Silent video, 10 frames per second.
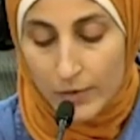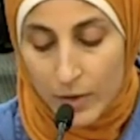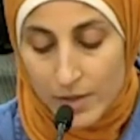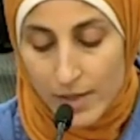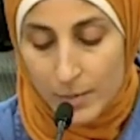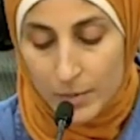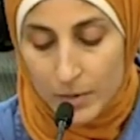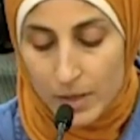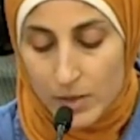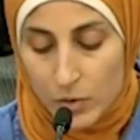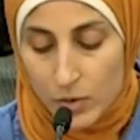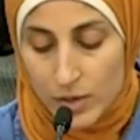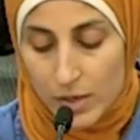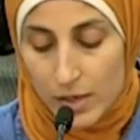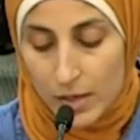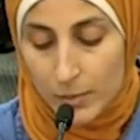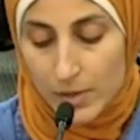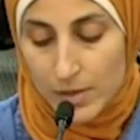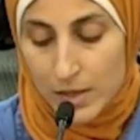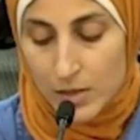For example, he's coordinating a
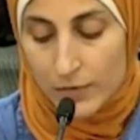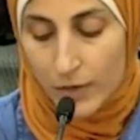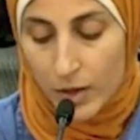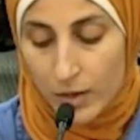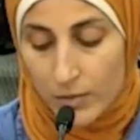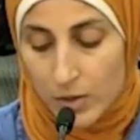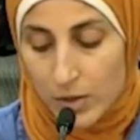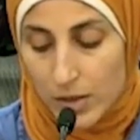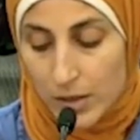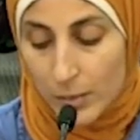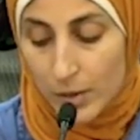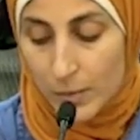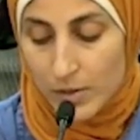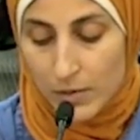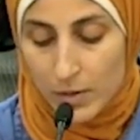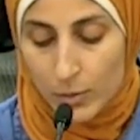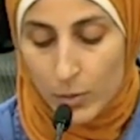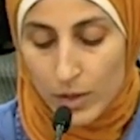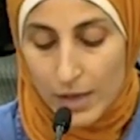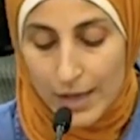presentation for our community on the purpose of the
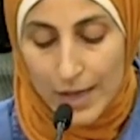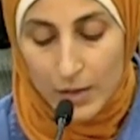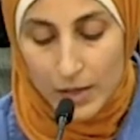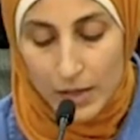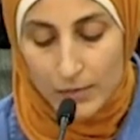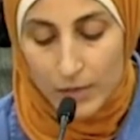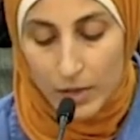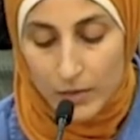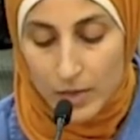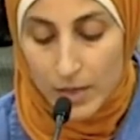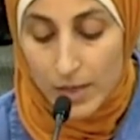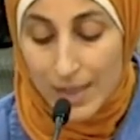board and how to get involved.